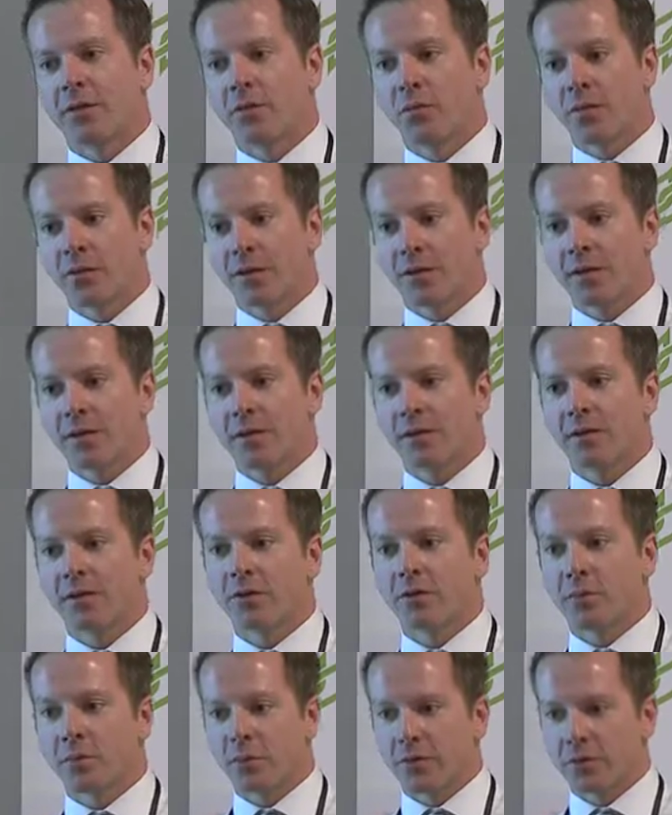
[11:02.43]
recently
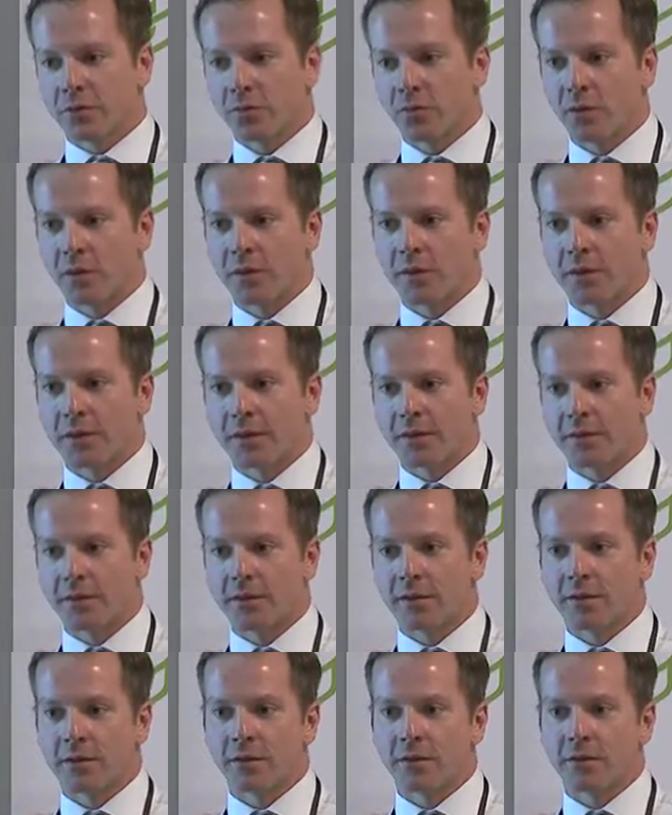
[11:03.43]
opened one in
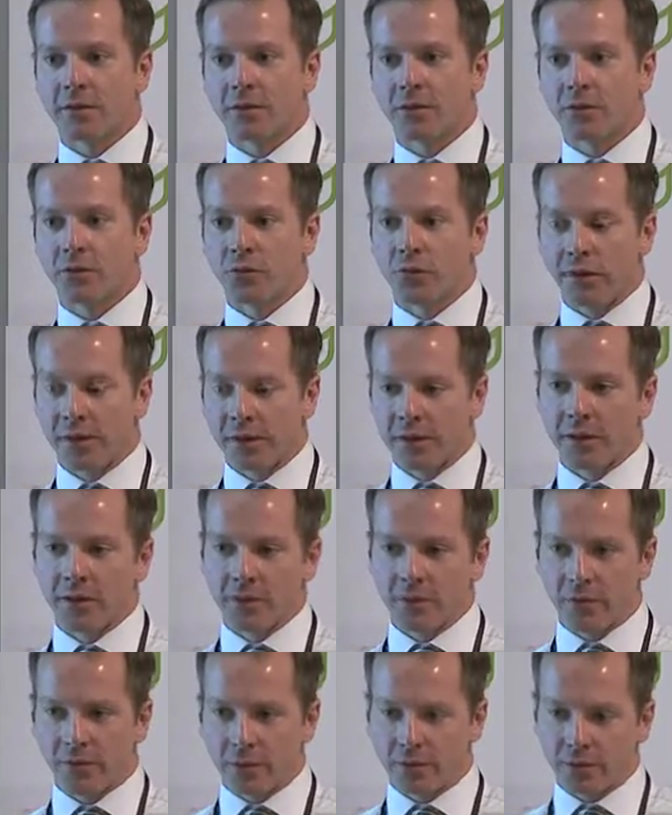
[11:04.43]
New
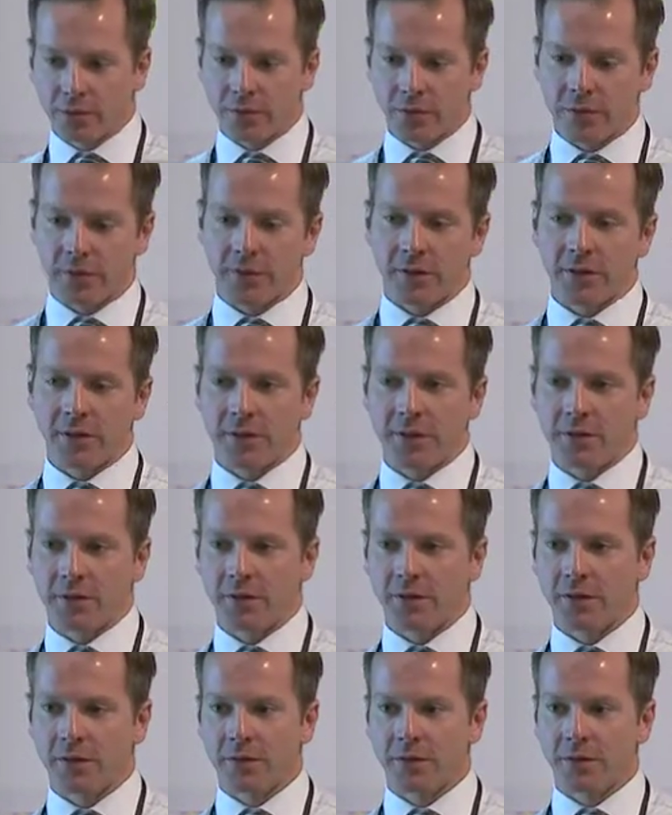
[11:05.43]
England, so
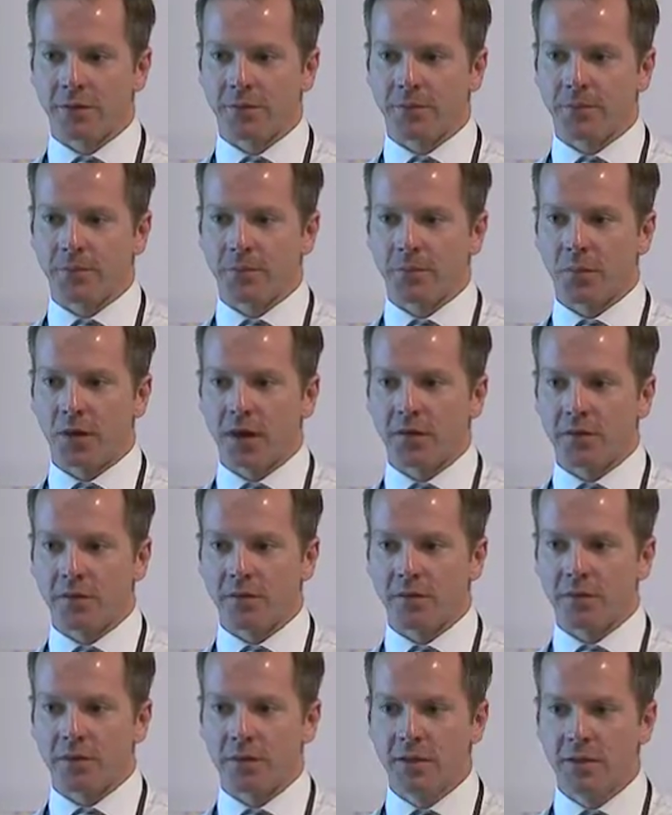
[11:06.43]
in
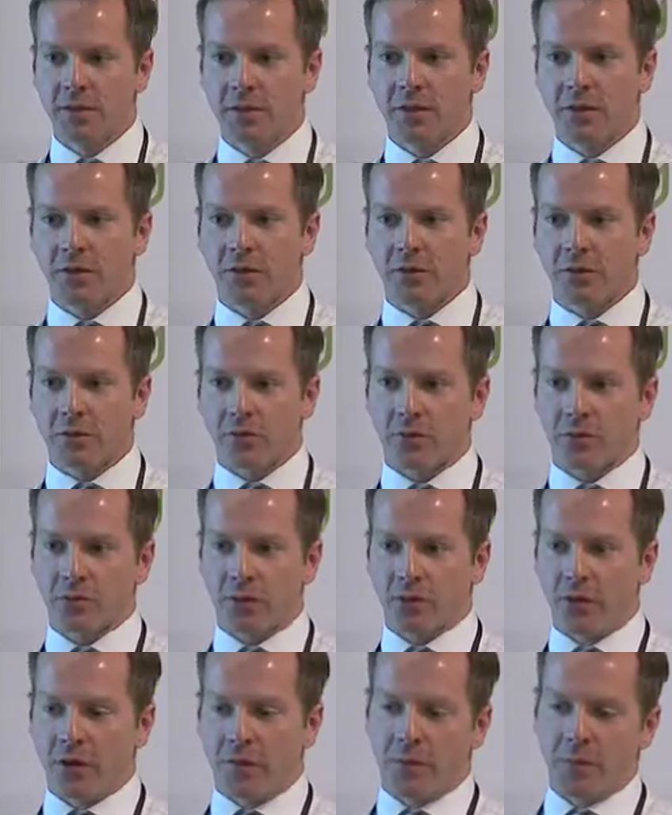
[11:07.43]
Boston. So
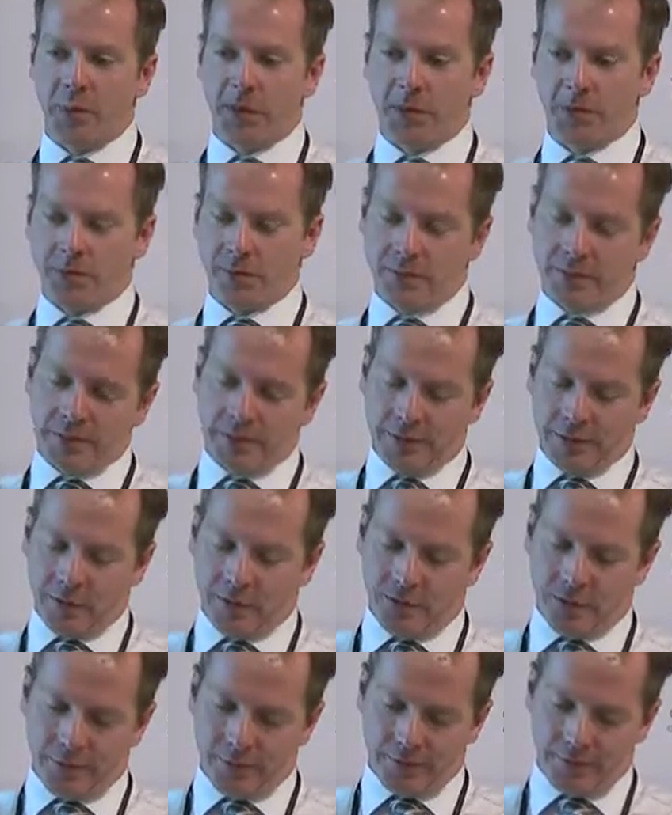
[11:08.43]
we're about
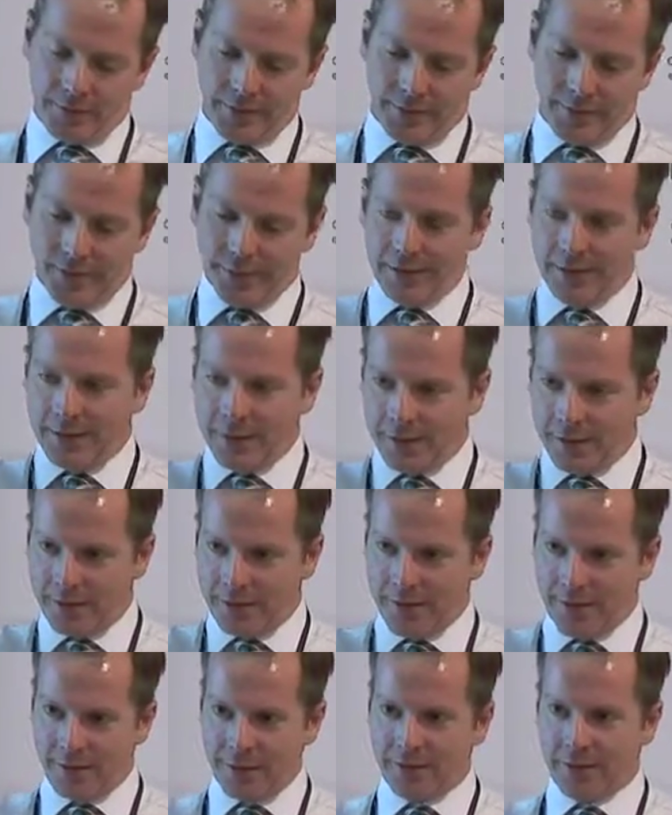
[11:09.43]
in
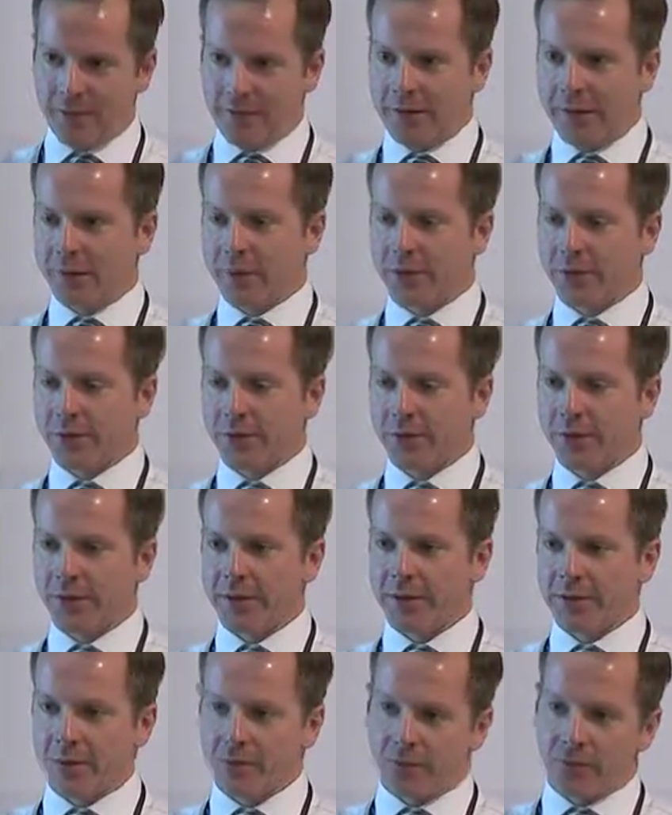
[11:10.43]
this
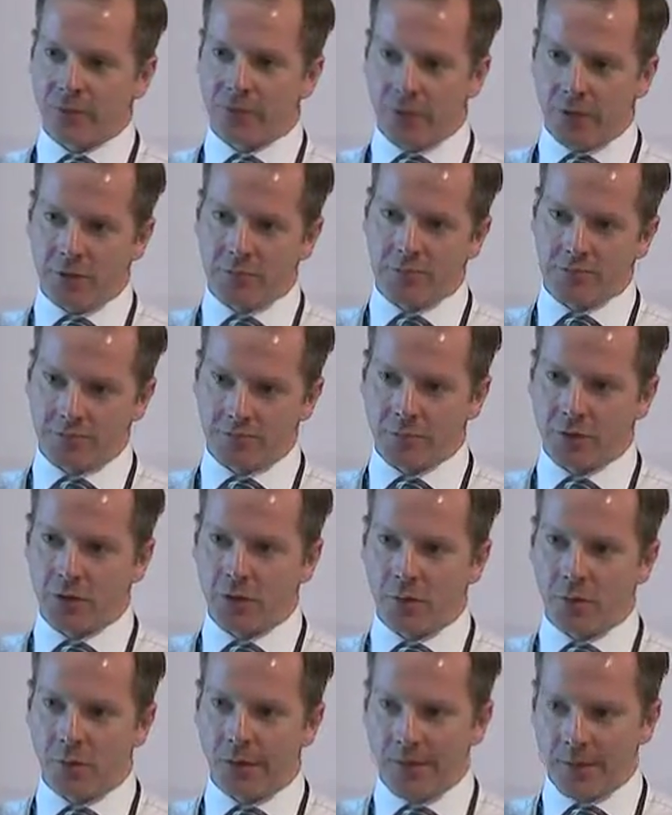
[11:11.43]
territory, so from
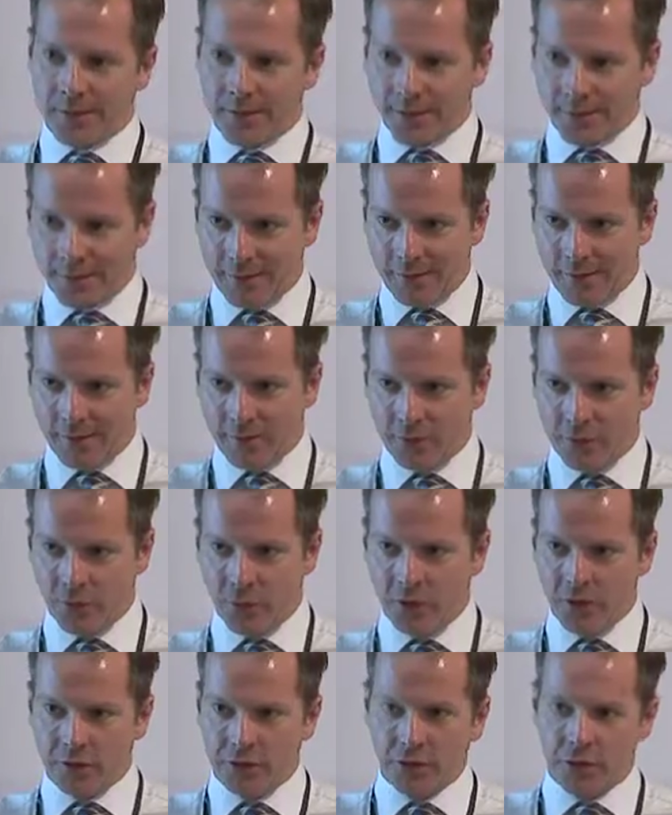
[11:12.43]
Quebec, let's say
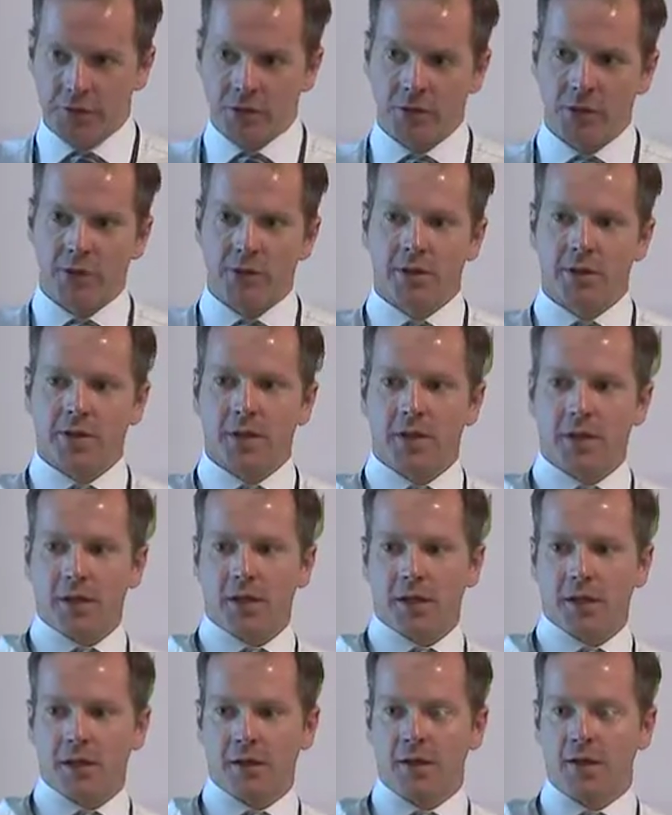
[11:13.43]
Toronto,
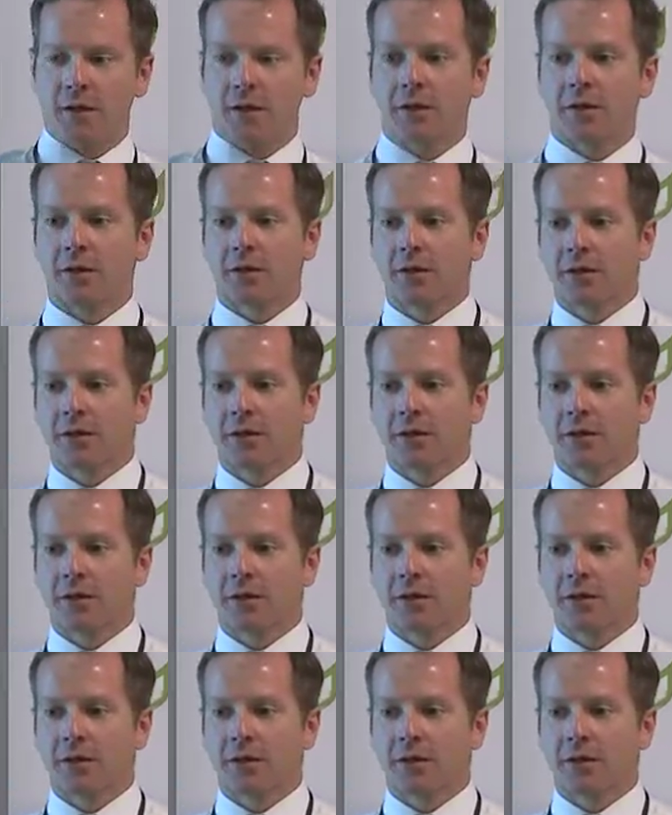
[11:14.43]
and